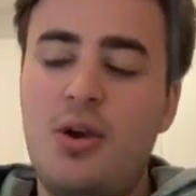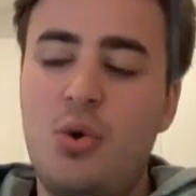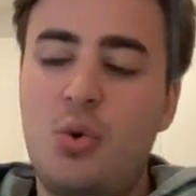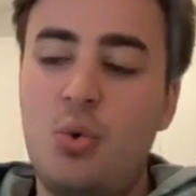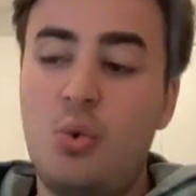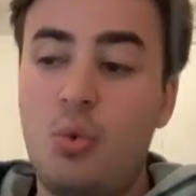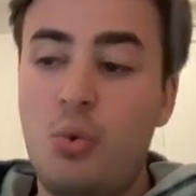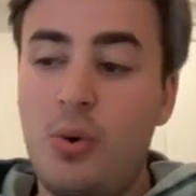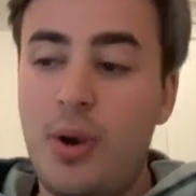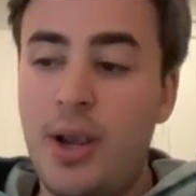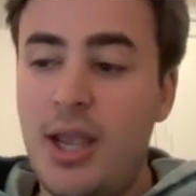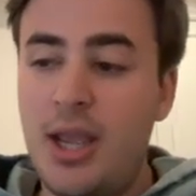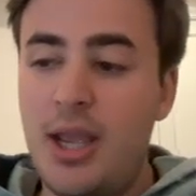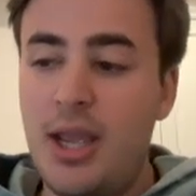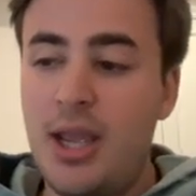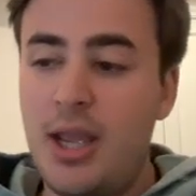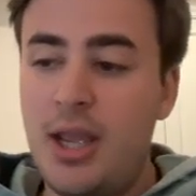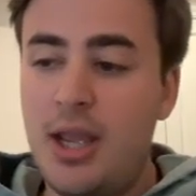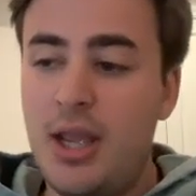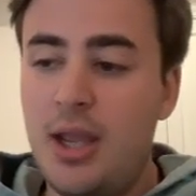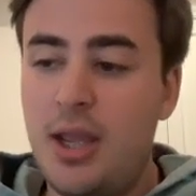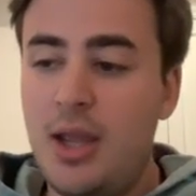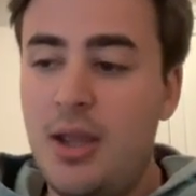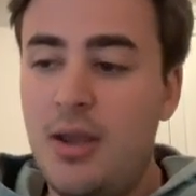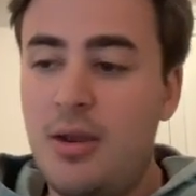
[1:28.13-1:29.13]

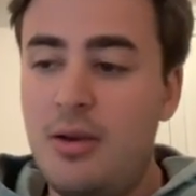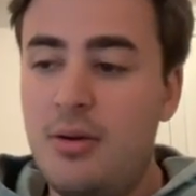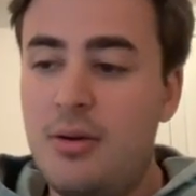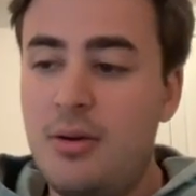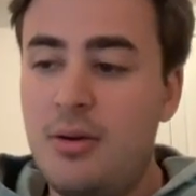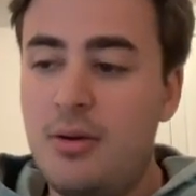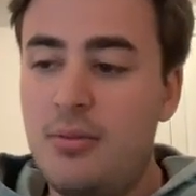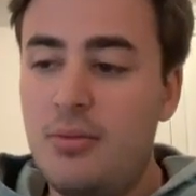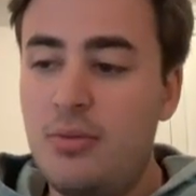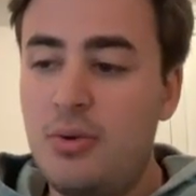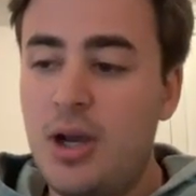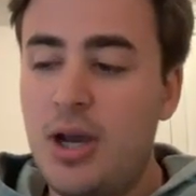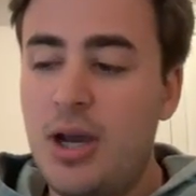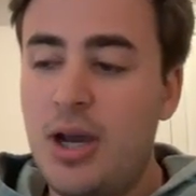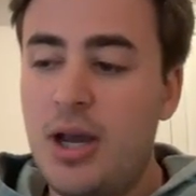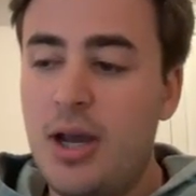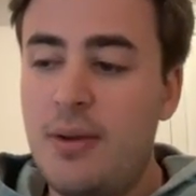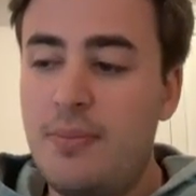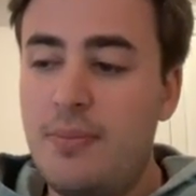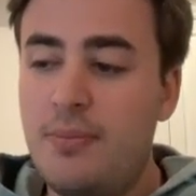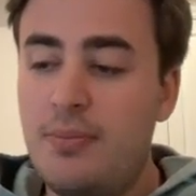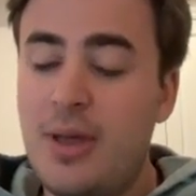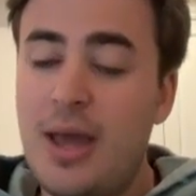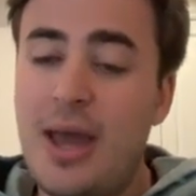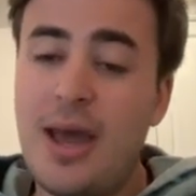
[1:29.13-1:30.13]
we
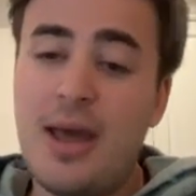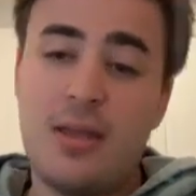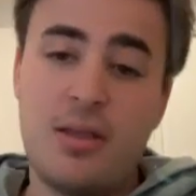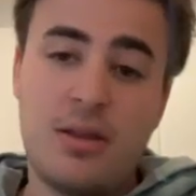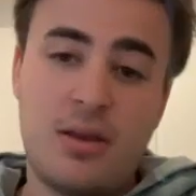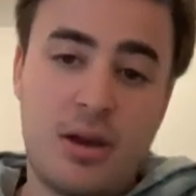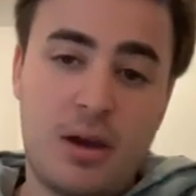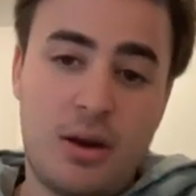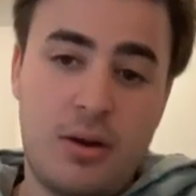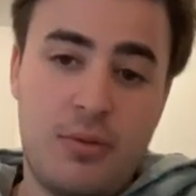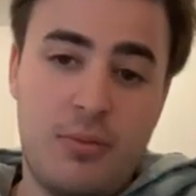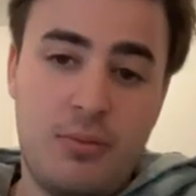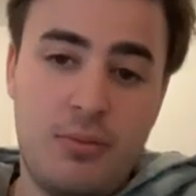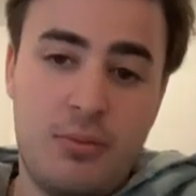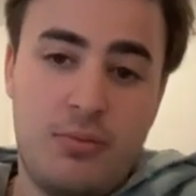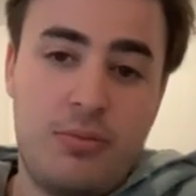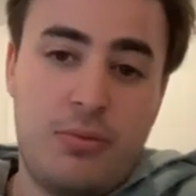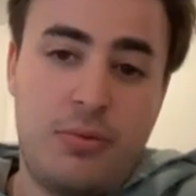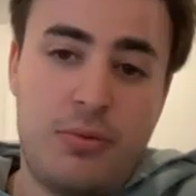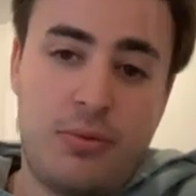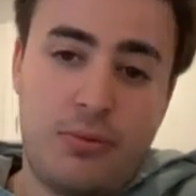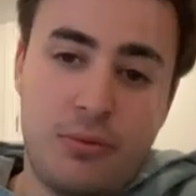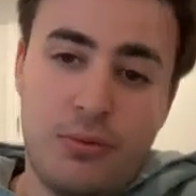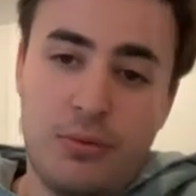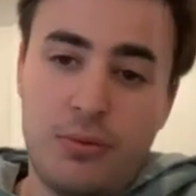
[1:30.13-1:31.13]
that kind of
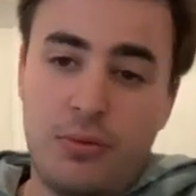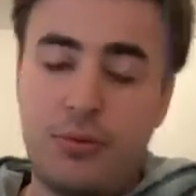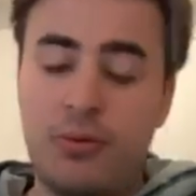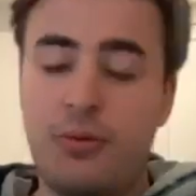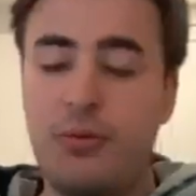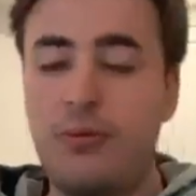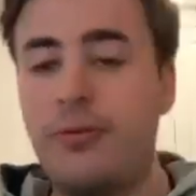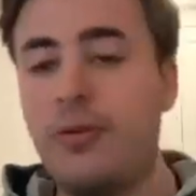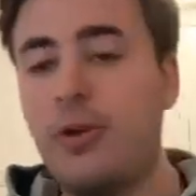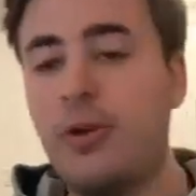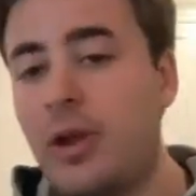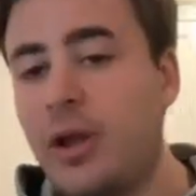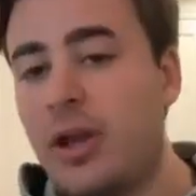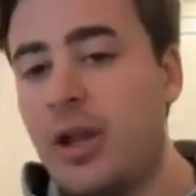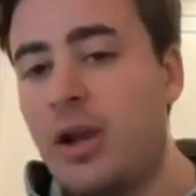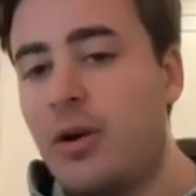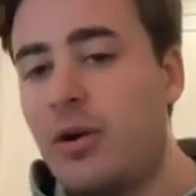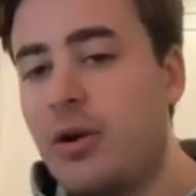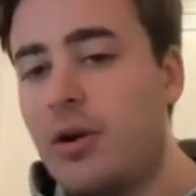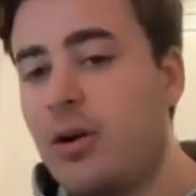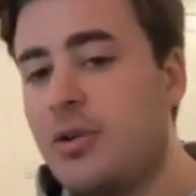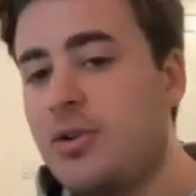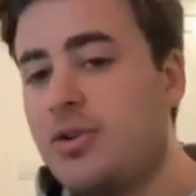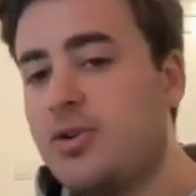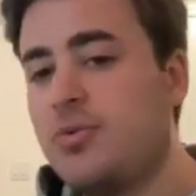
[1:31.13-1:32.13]
through Fuel Our
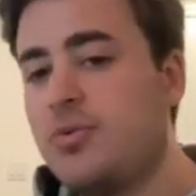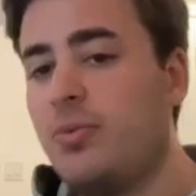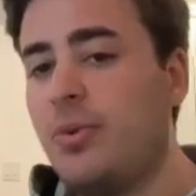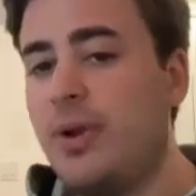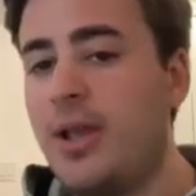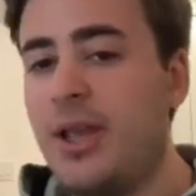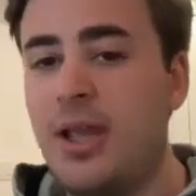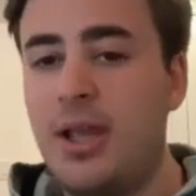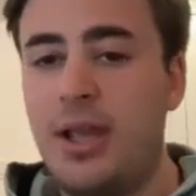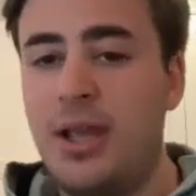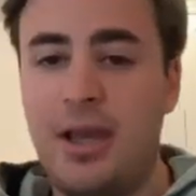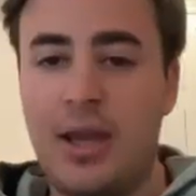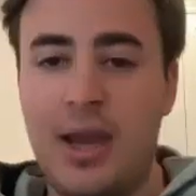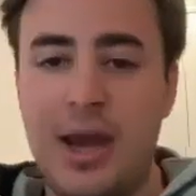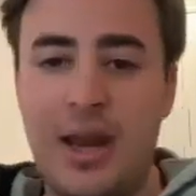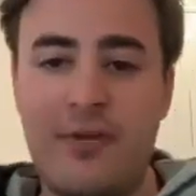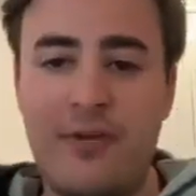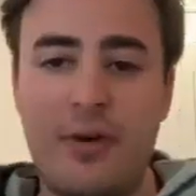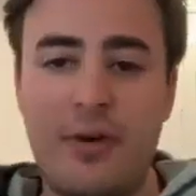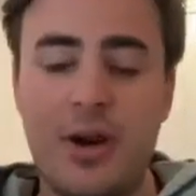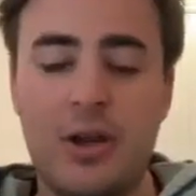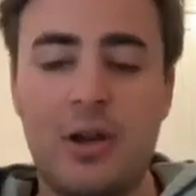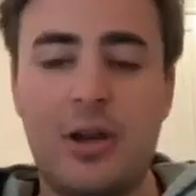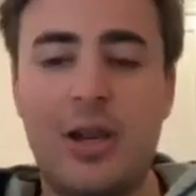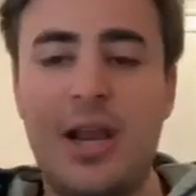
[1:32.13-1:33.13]
Heroes, we had a
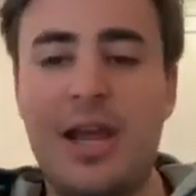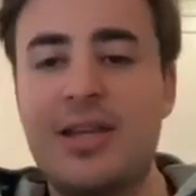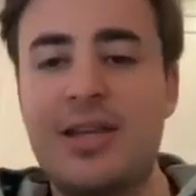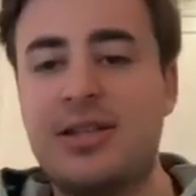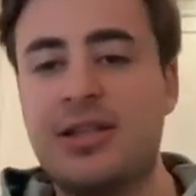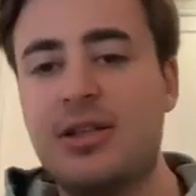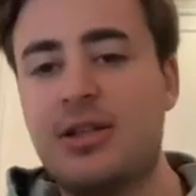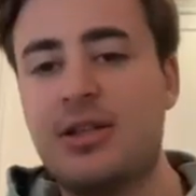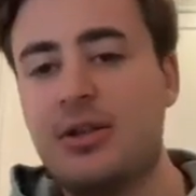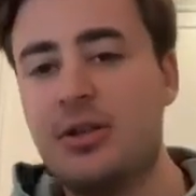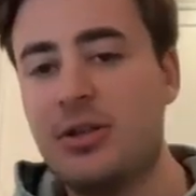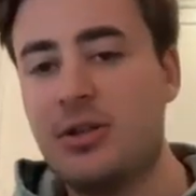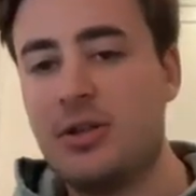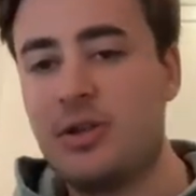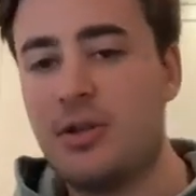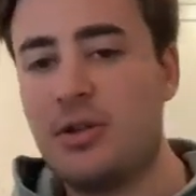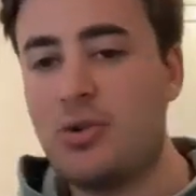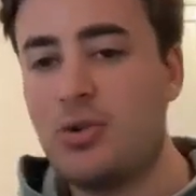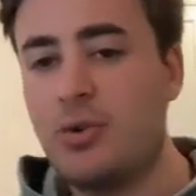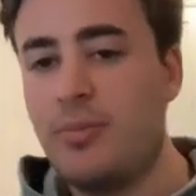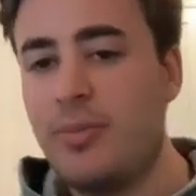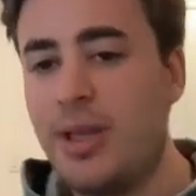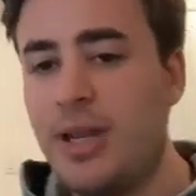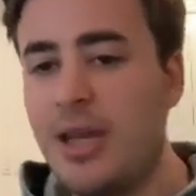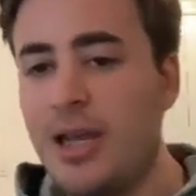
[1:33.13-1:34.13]
very good lens into the
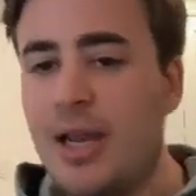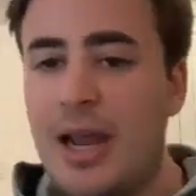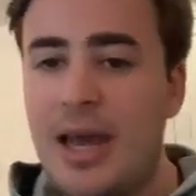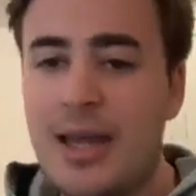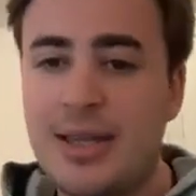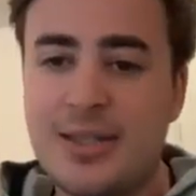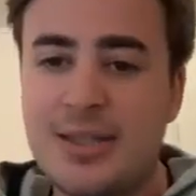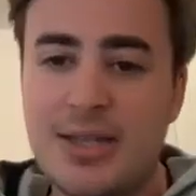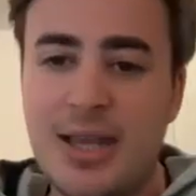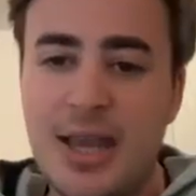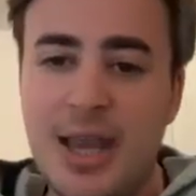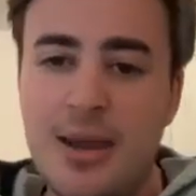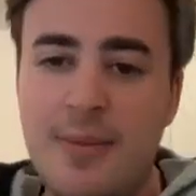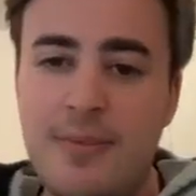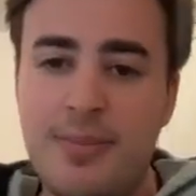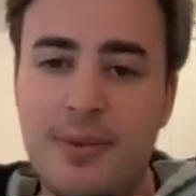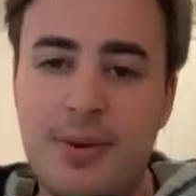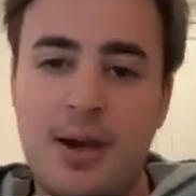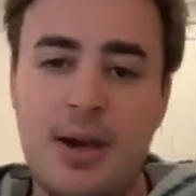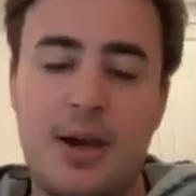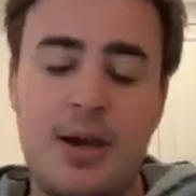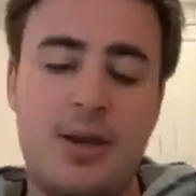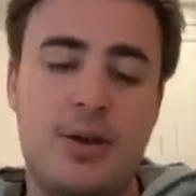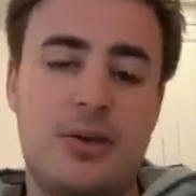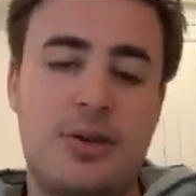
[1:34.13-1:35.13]
social media landscape
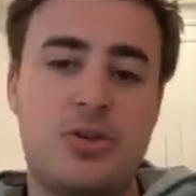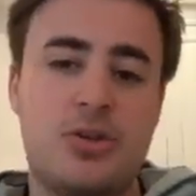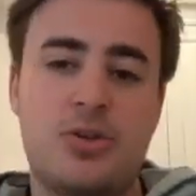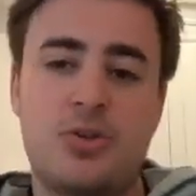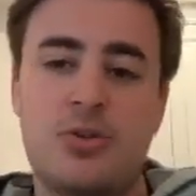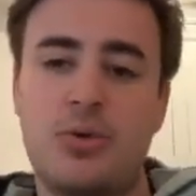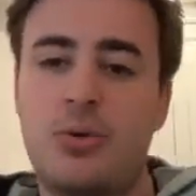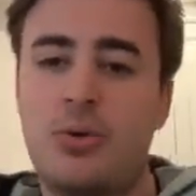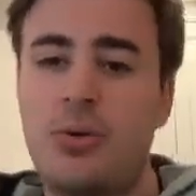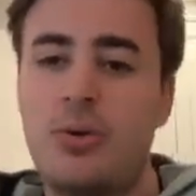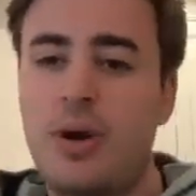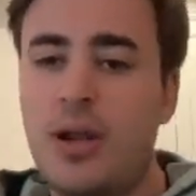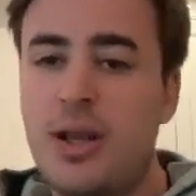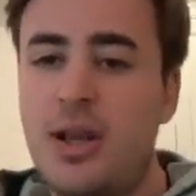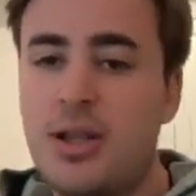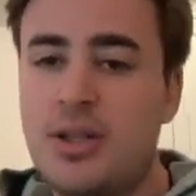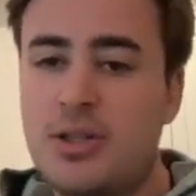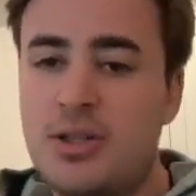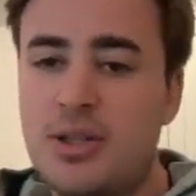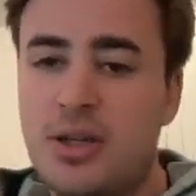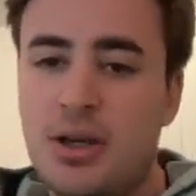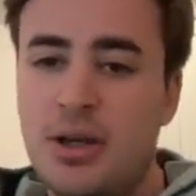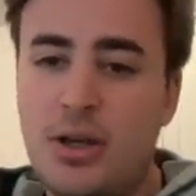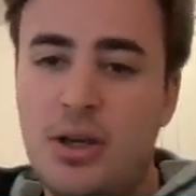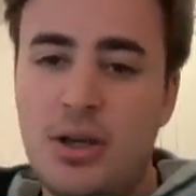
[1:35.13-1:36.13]
and saw
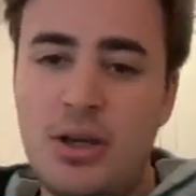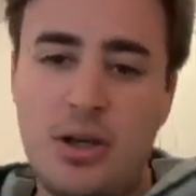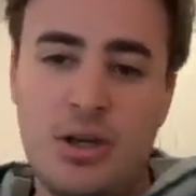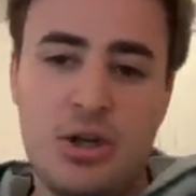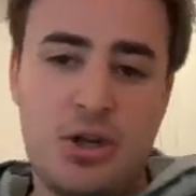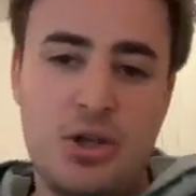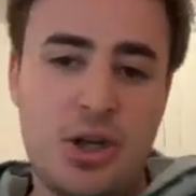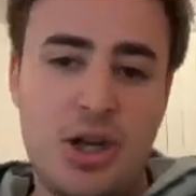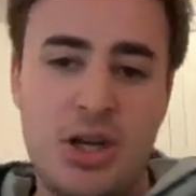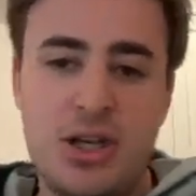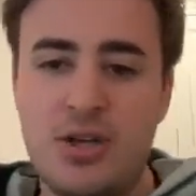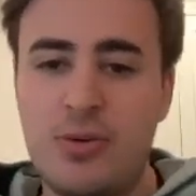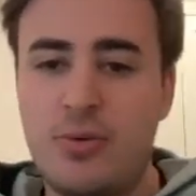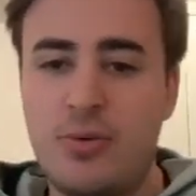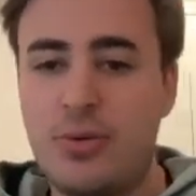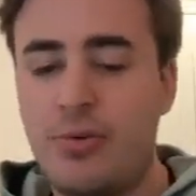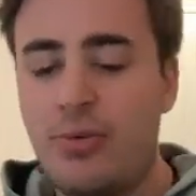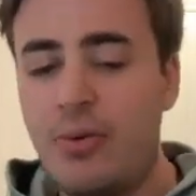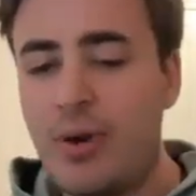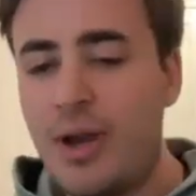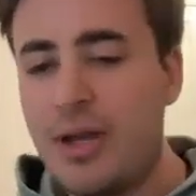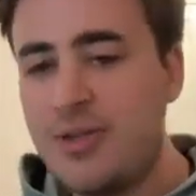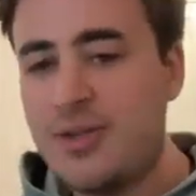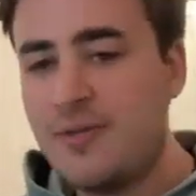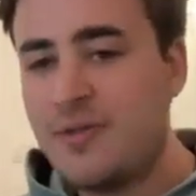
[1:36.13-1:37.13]
it changing with the
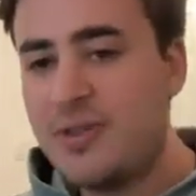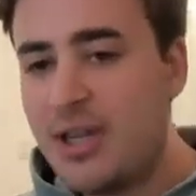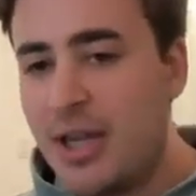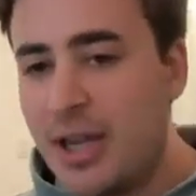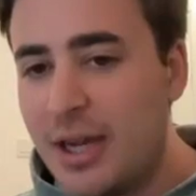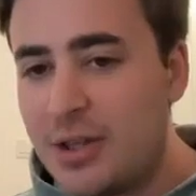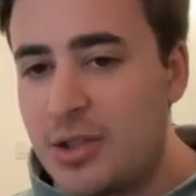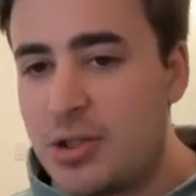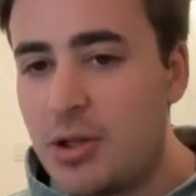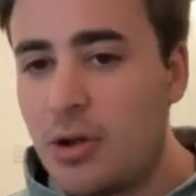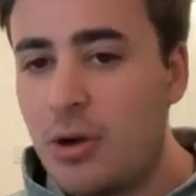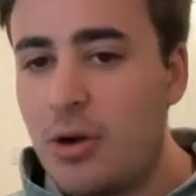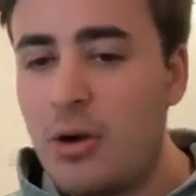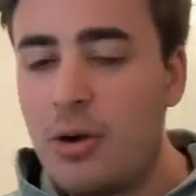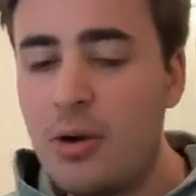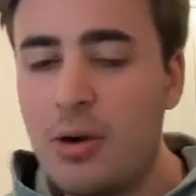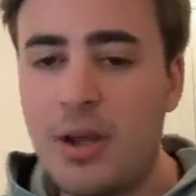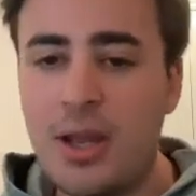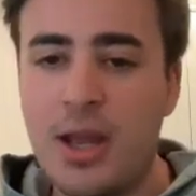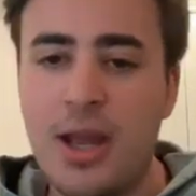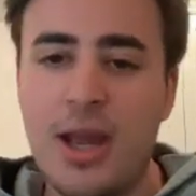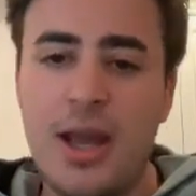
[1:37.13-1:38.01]
rise of TikTok.